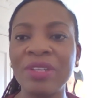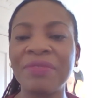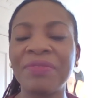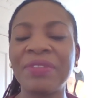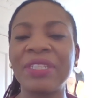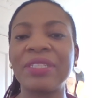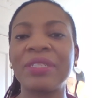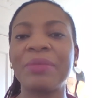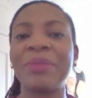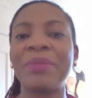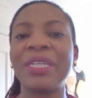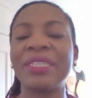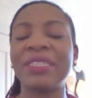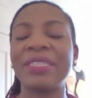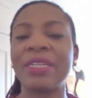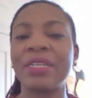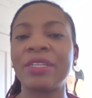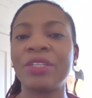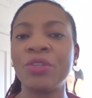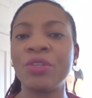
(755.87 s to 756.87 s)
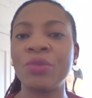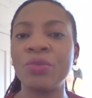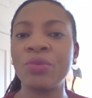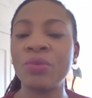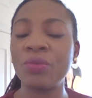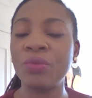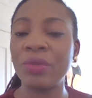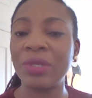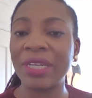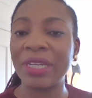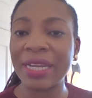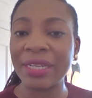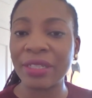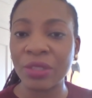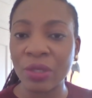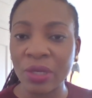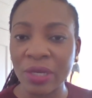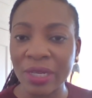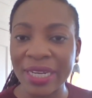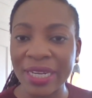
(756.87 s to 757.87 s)
if it's a place that you would like
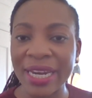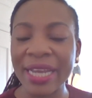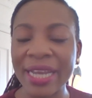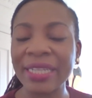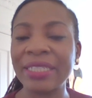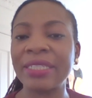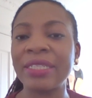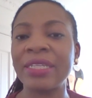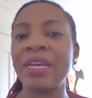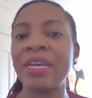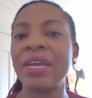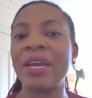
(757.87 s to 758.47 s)
to connect,